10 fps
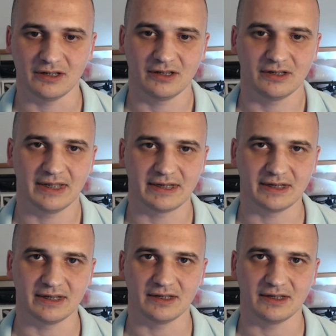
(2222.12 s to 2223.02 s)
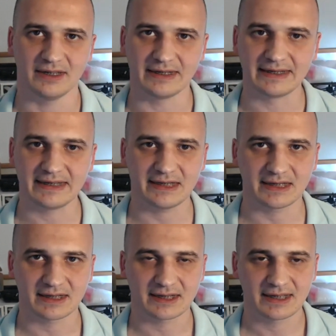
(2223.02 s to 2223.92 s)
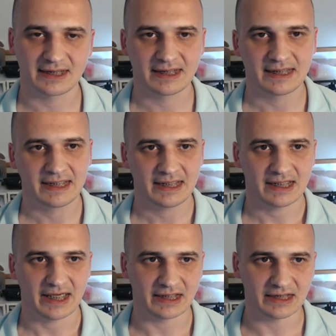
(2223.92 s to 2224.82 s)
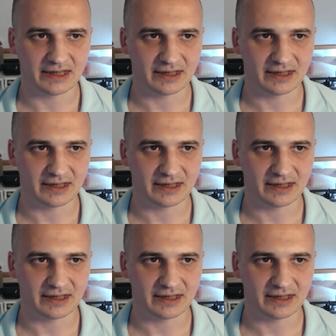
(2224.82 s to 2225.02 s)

that it is. And